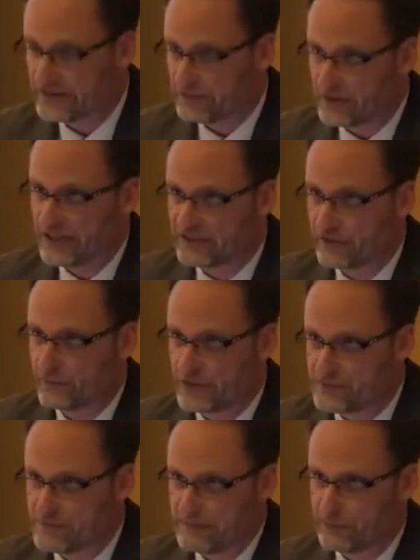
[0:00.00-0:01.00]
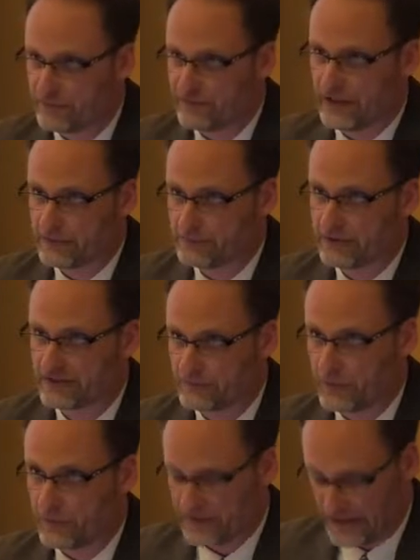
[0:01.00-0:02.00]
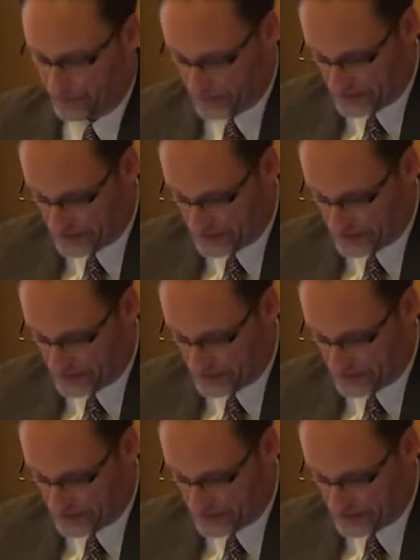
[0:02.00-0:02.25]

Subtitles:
is a place from which people found principles on